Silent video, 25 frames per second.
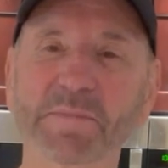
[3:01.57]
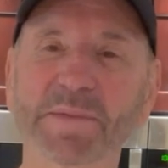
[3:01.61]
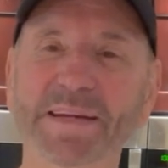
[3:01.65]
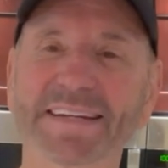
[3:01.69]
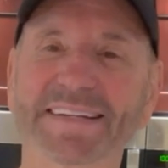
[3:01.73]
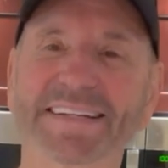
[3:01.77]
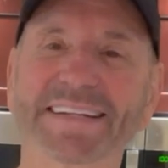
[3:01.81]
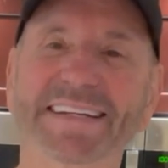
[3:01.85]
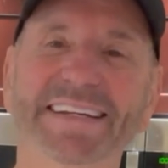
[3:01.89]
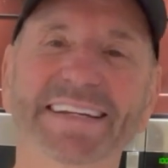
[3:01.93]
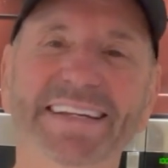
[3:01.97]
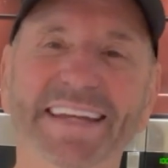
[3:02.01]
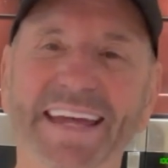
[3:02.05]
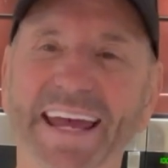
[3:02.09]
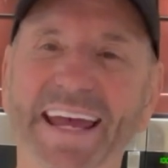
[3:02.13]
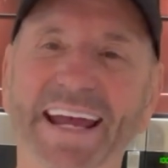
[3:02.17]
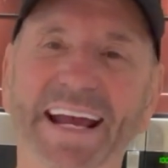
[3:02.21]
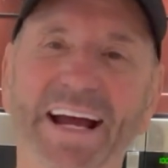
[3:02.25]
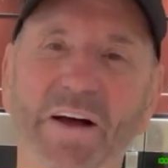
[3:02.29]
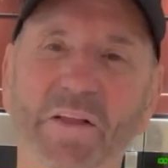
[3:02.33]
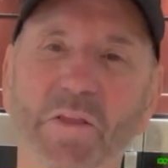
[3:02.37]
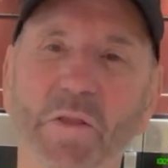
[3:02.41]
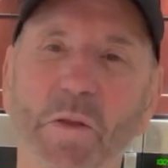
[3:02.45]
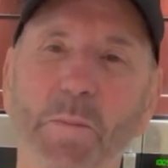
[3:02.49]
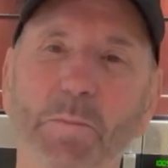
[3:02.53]
on the beer
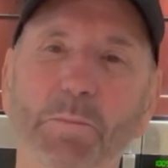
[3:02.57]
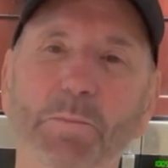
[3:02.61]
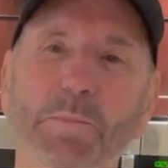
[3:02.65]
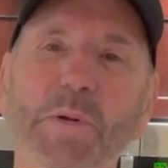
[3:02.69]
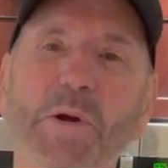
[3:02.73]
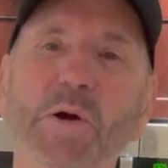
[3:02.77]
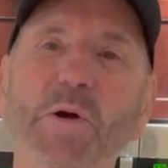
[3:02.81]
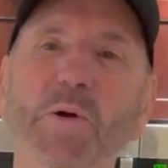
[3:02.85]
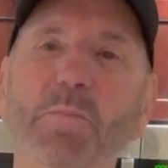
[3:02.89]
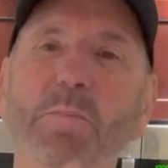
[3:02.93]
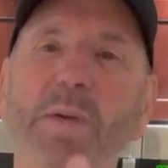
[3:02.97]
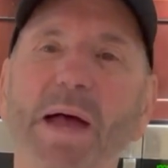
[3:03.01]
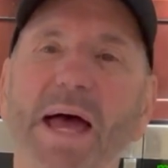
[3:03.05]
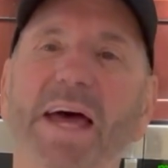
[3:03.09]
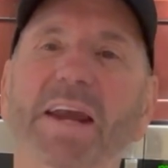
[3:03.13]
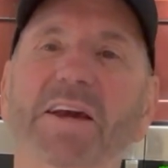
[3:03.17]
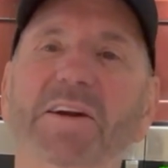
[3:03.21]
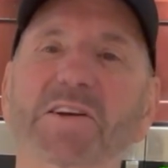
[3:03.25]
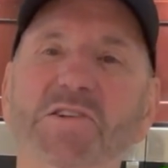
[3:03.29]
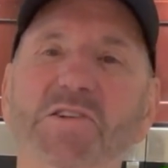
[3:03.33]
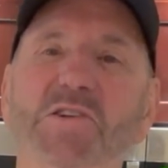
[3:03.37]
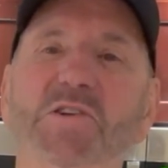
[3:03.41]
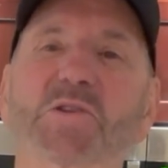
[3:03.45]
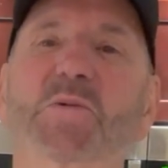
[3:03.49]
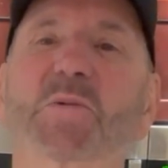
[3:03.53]
batter shrimp.
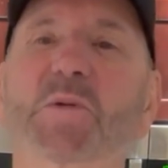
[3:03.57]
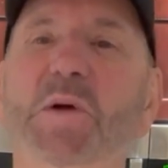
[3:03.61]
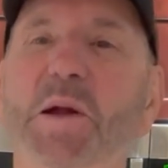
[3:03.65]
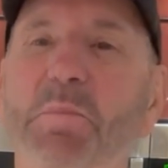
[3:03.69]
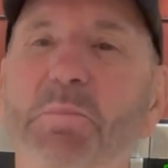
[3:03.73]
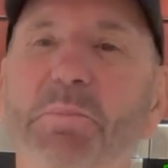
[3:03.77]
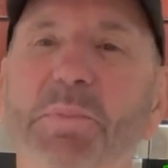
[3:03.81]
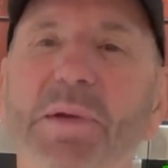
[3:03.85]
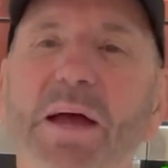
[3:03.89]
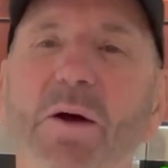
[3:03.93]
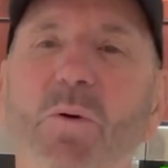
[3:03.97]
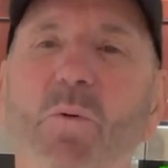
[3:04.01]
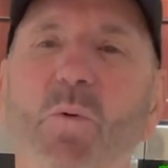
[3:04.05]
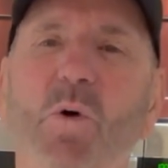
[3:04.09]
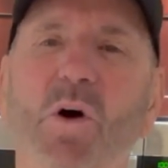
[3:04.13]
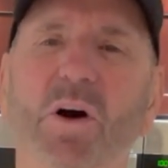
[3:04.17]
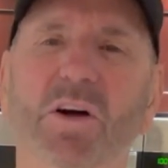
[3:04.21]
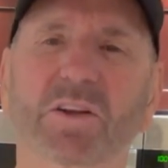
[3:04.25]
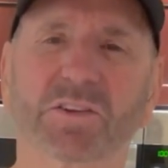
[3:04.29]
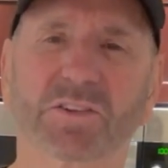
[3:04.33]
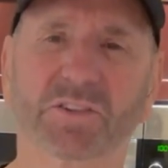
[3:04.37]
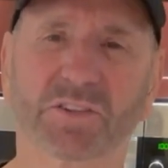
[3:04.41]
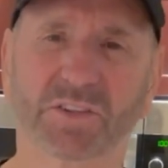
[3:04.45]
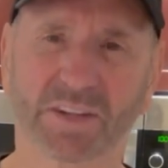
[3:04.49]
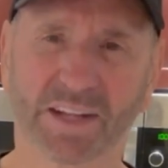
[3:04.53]
It was
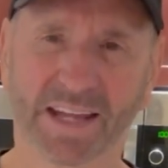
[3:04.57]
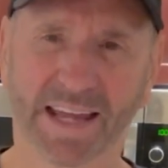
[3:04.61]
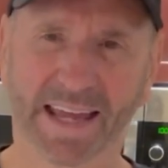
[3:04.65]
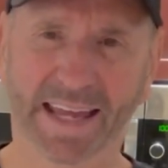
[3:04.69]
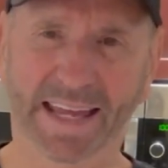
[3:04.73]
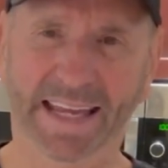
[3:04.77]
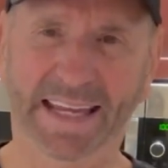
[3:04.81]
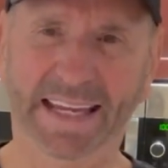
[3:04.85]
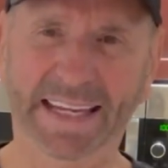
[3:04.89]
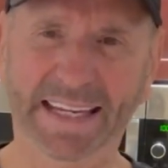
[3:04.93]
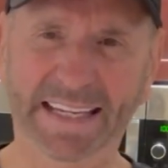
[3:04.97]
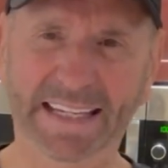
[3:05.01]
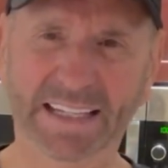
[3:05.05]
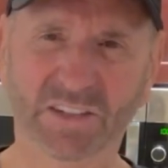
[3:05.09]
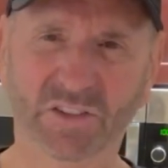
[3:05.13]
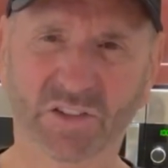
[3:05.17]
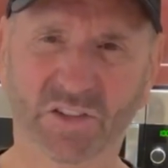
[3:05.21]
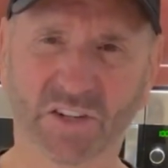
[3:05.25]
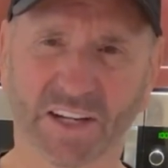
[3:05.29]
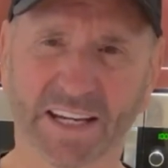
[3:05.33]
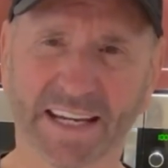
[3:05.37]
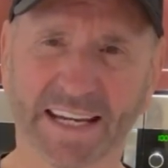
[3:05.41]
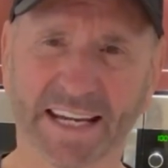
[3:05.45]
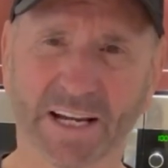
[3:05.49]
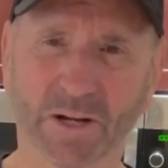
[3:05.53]
easy, quick.
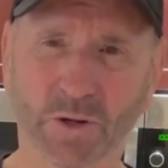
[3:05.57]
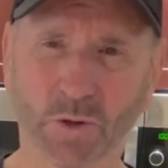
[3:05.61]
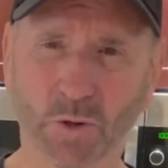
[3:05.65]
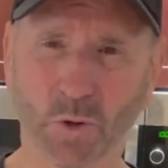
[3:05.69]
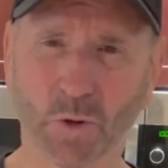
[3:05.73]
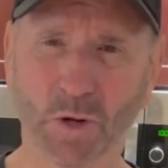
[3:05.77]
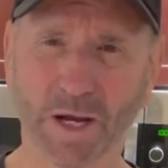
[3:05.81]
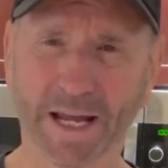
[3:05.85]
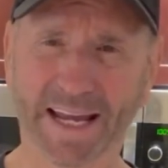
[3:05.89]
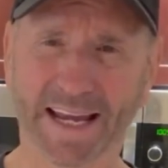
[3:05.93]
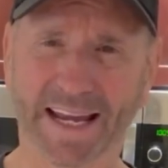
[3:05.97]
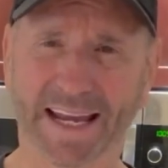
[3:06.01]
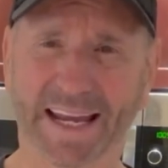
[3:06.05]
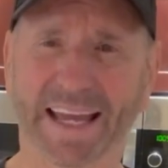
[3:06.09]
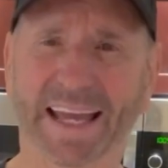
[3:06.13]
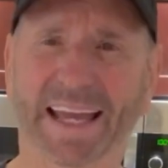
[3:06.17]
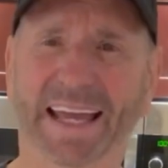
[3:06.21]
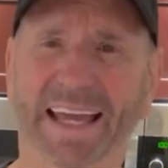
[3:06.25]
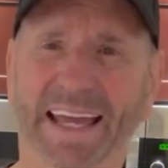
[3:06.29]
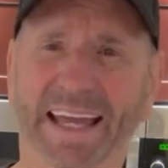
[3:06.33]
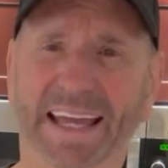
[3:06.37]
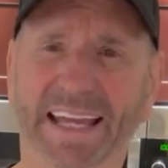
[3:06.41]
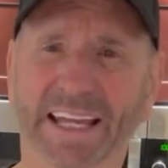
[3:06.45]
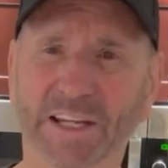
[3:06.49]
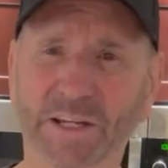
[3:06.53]
You can do it.
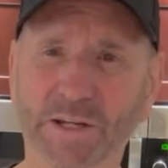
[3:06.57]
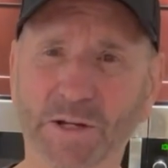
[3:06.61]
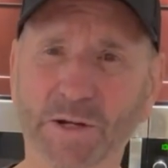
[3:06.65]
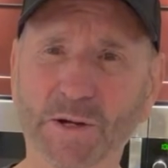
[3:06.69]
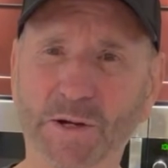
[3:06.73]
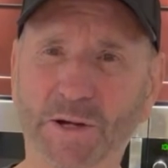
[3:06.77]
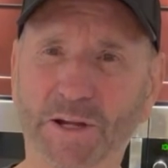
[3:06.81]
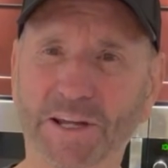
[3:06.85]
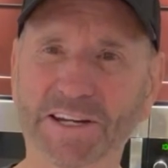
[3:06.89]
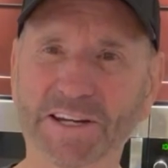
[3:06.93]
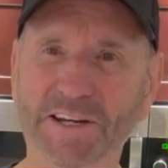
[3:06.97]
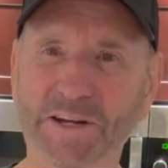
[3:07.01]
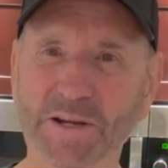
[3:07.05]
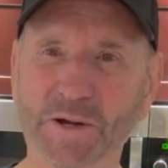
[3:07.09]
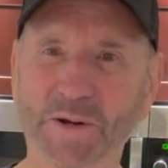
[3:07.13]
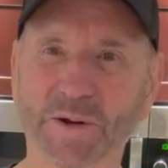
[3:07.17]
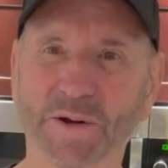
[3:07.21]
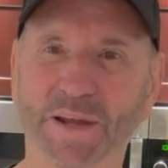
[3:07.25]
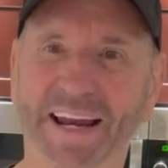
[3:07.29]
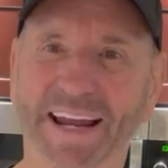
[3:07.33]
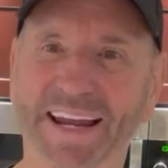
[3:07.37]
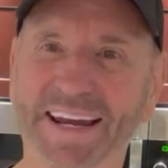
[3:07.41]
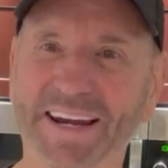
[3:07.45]
I know you can.